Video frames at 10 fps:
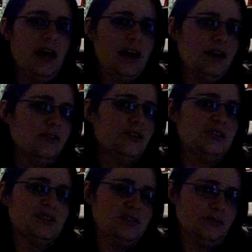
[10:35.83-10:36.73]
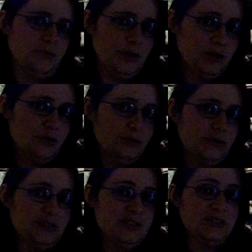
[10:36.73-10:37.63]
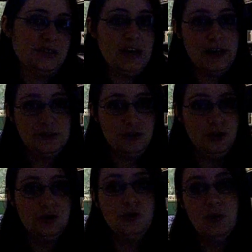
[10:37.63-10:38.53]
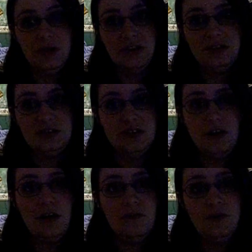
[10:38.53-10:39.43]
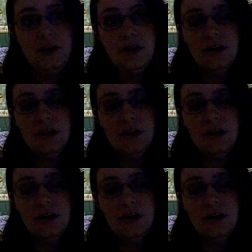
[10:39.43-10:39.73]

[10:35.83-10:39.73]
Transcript: hey, this isn't real, this is an actor doing this stuff.